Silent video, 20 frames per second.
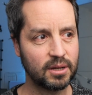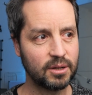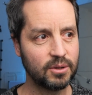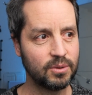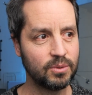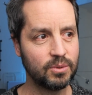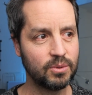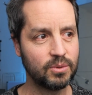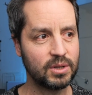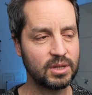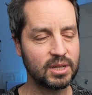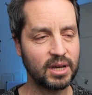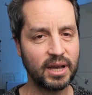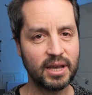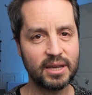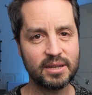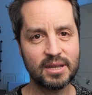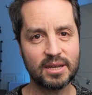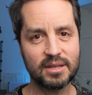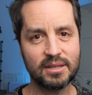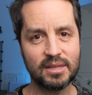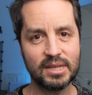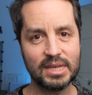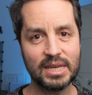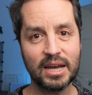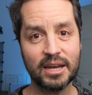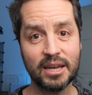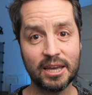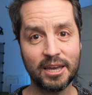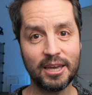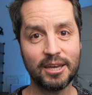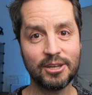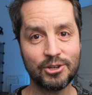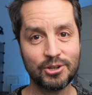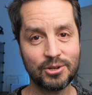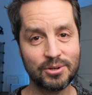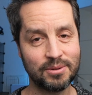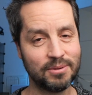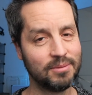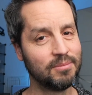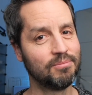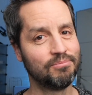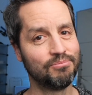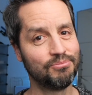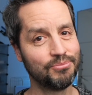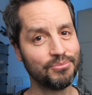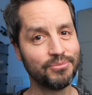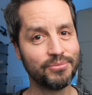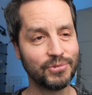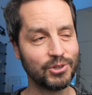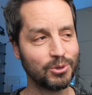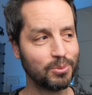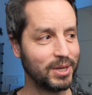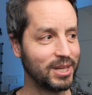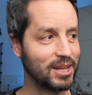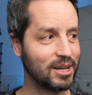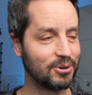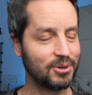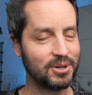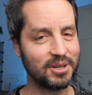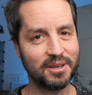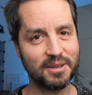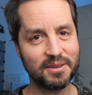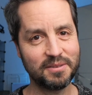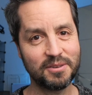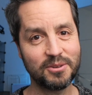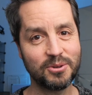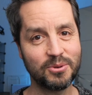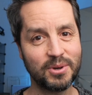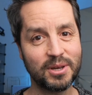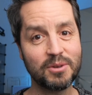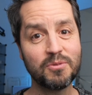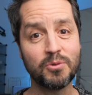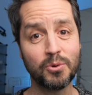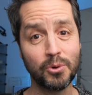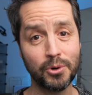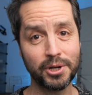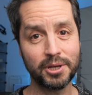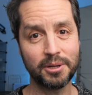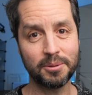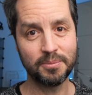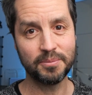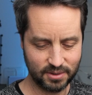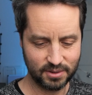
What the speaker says: who died at the young age, to me nowadays, you know, at 40.